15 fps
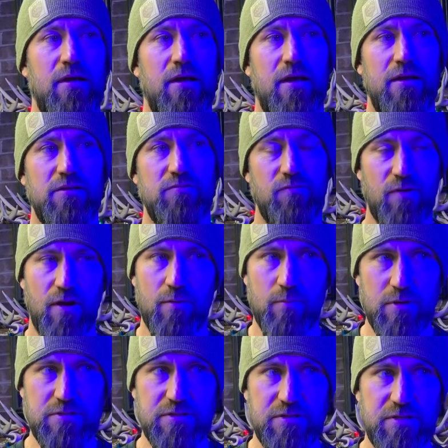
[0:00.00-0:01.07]
And it's very
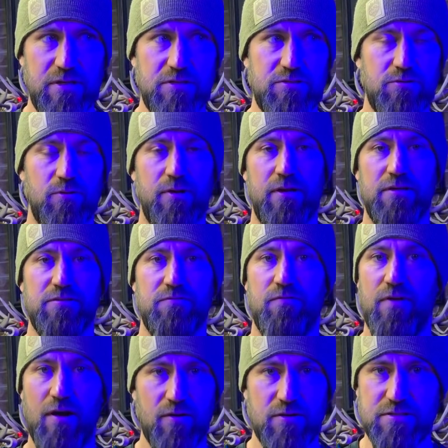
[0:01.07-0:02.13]
much intentional and it's
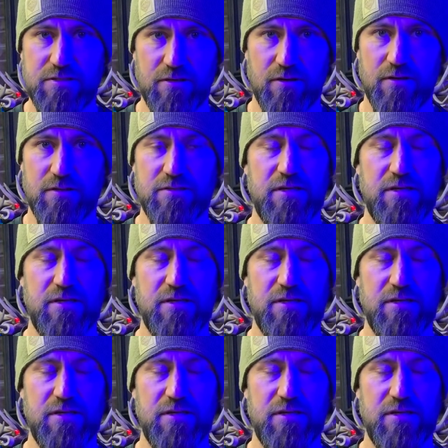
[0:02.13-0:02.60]
very serious.